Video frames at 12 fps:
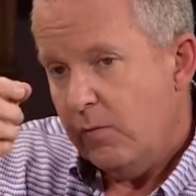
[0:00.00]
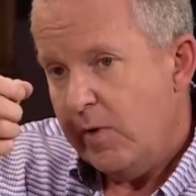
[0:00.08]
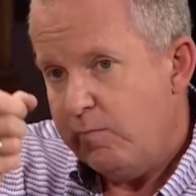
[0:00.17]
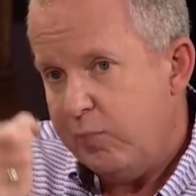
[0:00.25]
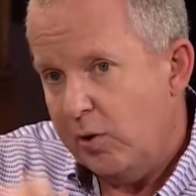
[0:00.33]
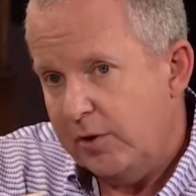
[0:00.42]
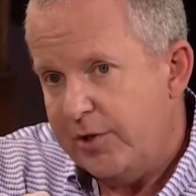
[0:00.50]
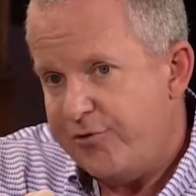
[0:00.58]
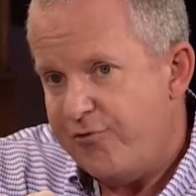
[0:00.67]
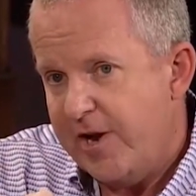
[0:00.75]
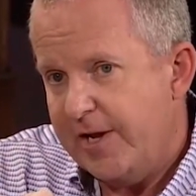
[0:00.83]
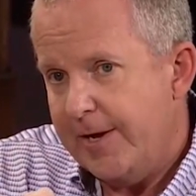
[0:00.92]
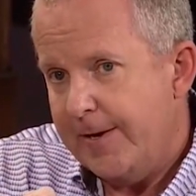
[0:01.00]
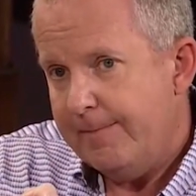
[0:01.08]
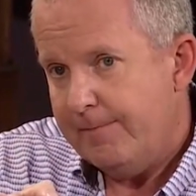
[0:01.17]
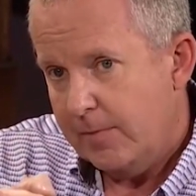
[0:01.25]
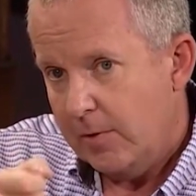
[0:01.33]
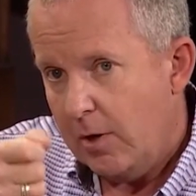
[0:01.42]
We pulled the trigger
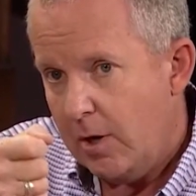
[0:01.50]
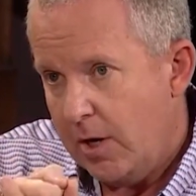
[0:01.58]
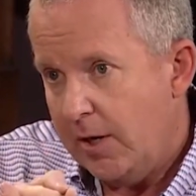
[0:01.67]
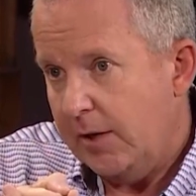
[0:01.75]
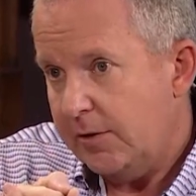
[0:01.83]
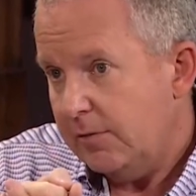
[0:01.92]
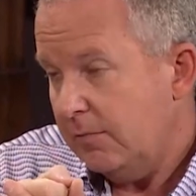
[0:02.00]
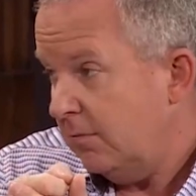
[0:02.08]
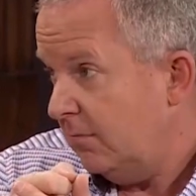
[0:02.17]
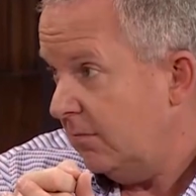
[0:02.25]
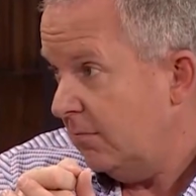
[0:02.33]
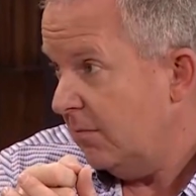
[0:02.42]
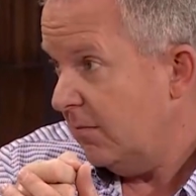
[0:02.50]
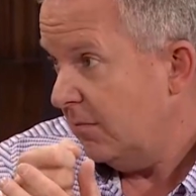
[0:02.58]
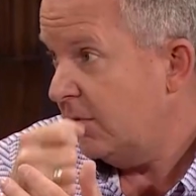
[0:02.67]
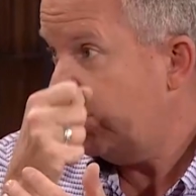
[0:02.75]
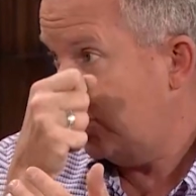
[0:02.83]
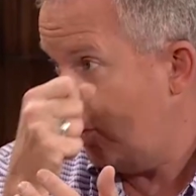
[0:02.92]
on it
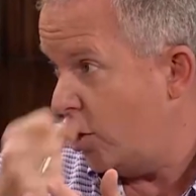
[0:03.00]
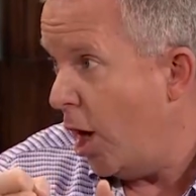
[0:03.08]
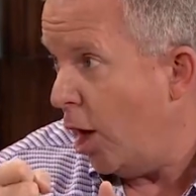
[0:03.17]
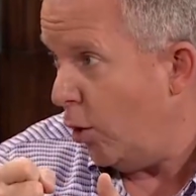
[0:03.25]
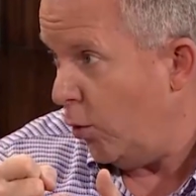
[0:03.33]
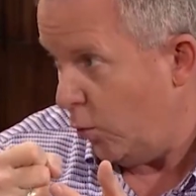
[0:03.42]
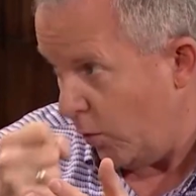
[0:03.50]
to go.